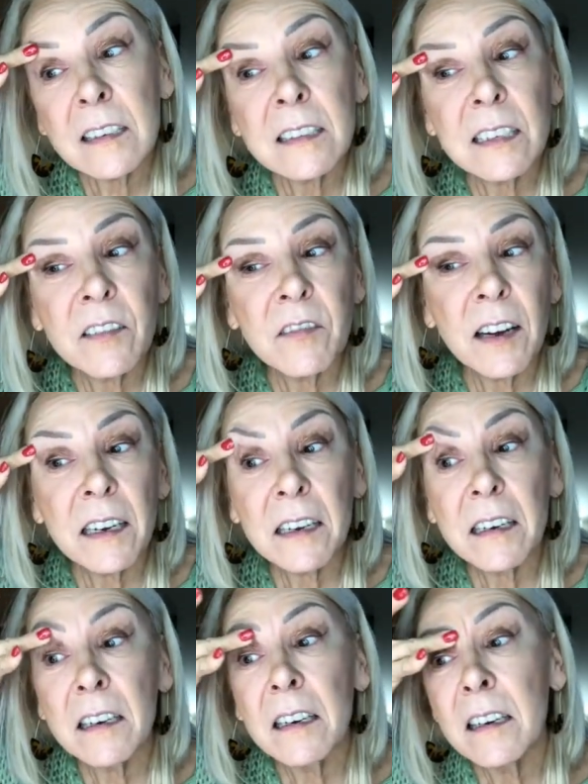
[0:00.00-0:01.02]
Just see if I
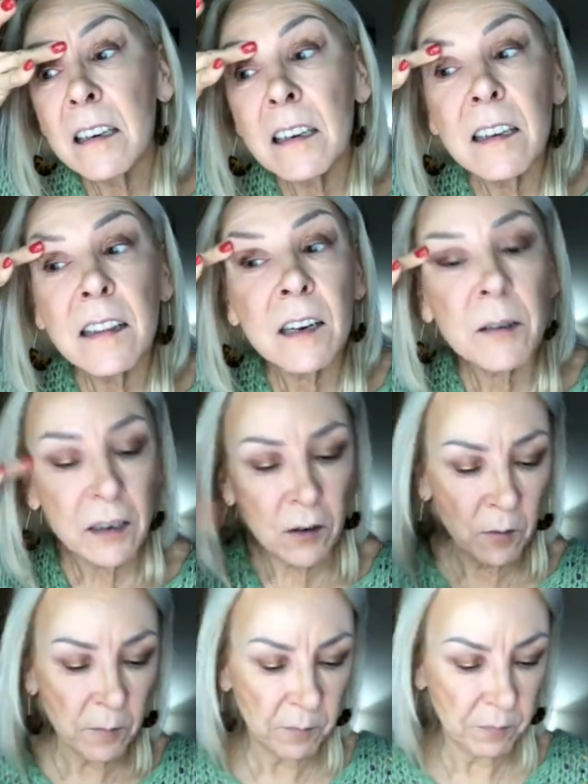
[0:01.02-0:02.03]
can, there we
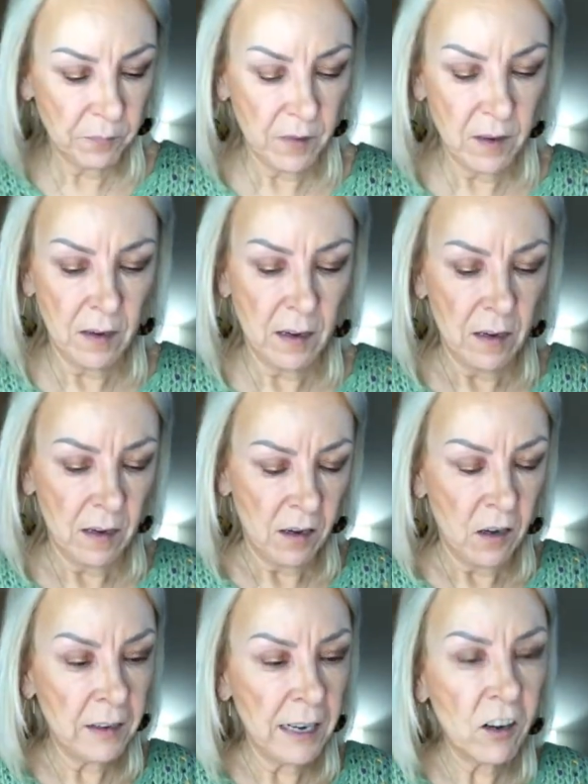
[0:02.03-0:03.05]
go.
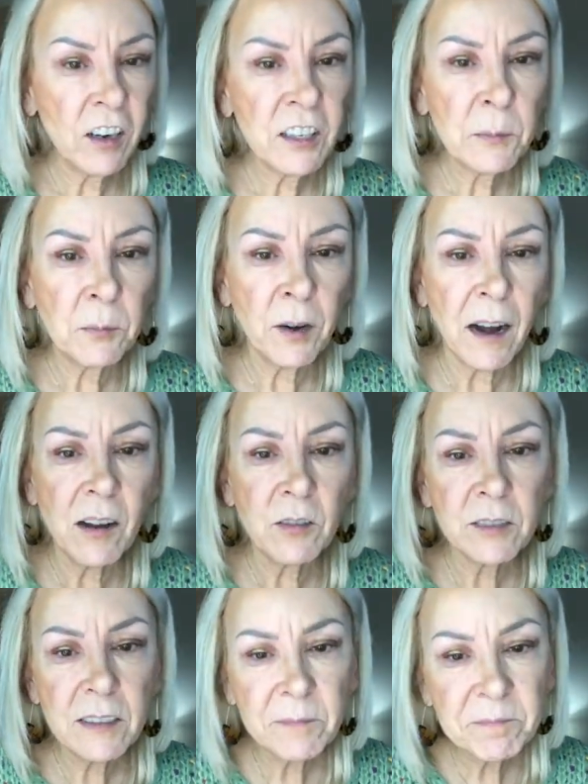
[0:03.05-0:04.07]
All right, on to
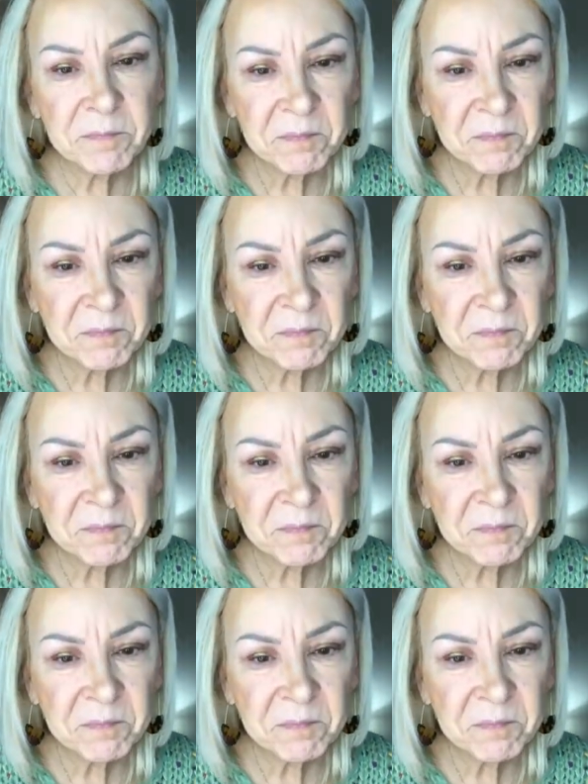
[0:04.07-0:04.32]
brows.